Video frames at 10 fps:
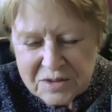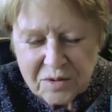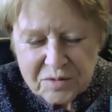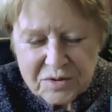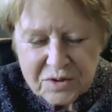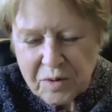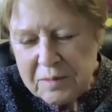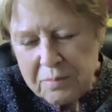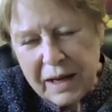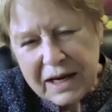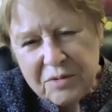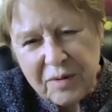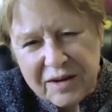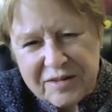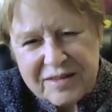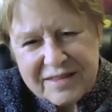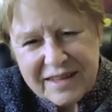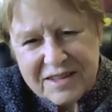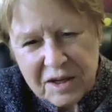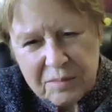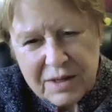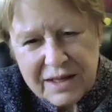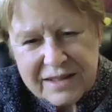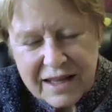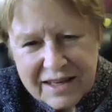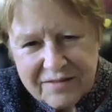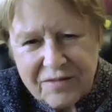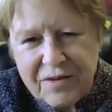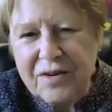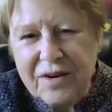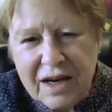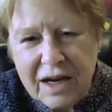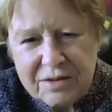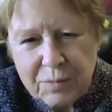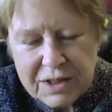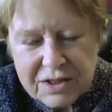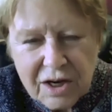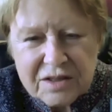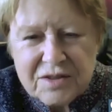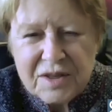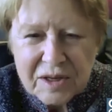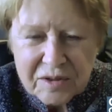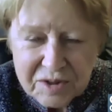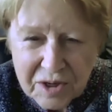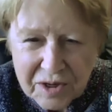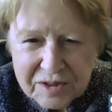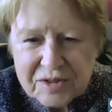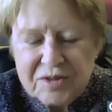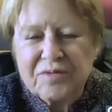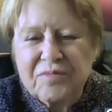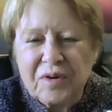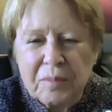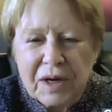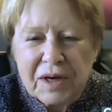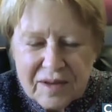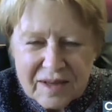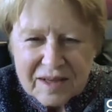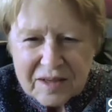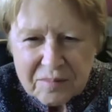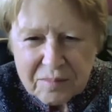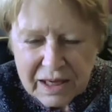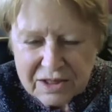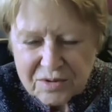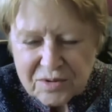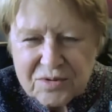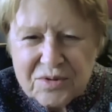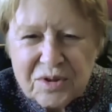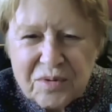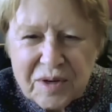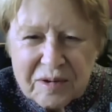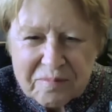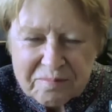it was a great background. And I came to LA I went to Occidental College for my bachelor's degree.